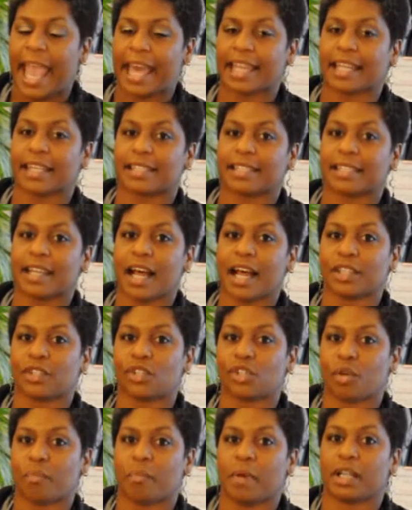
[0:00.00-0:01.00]
And it's
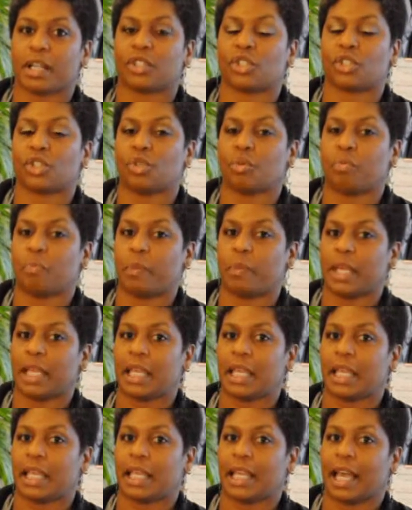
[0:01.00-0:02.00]
not so much to
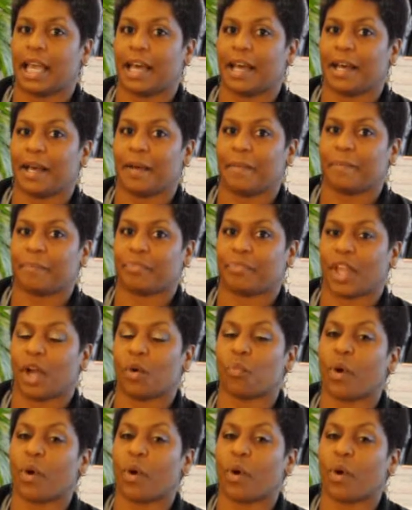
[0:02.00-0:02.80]
be um,